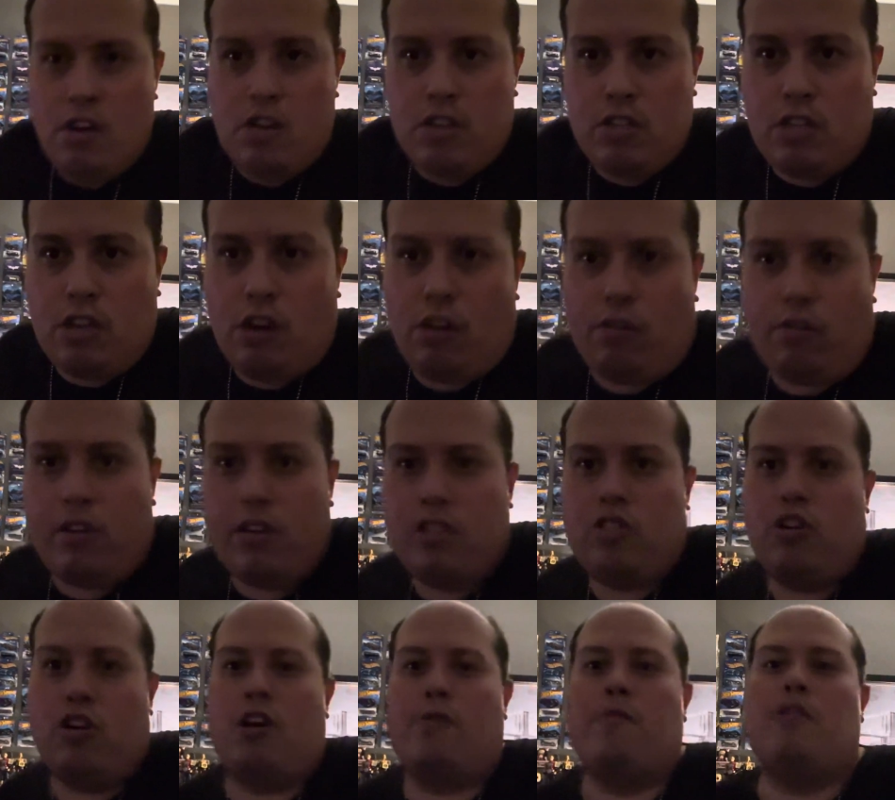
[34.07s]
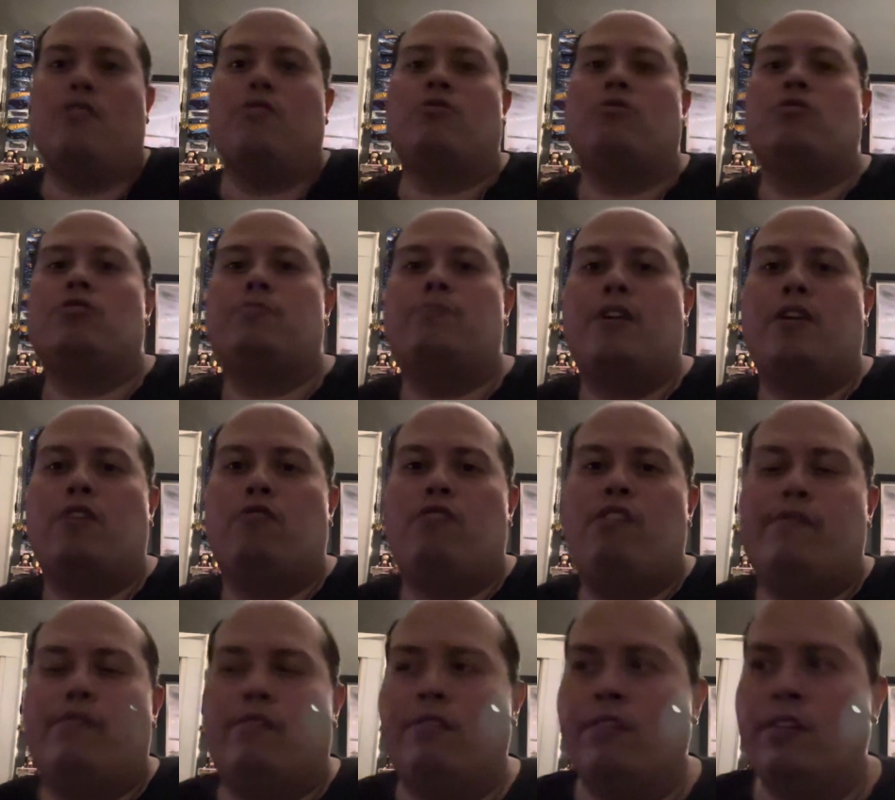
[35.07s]
So let's talk about Speak No
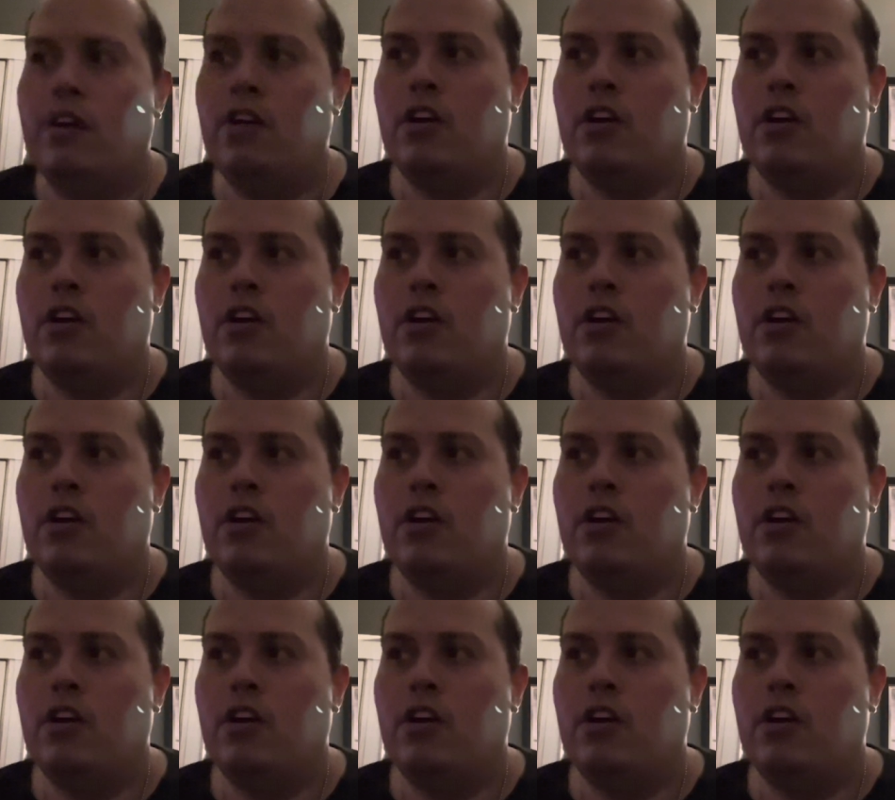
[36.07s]
Evil.